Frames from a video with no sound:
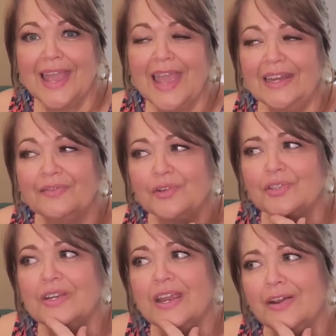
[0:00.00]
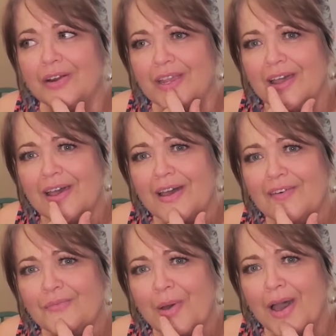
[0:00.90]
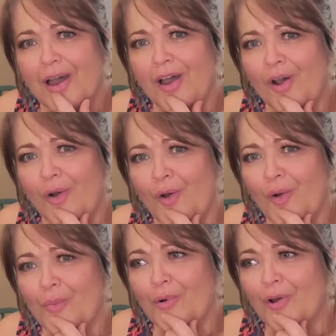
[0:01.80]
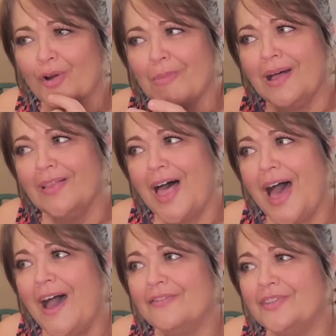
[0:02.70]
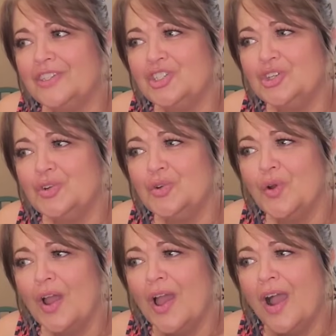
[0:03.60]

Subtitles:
And if there's an area of my home or my life that you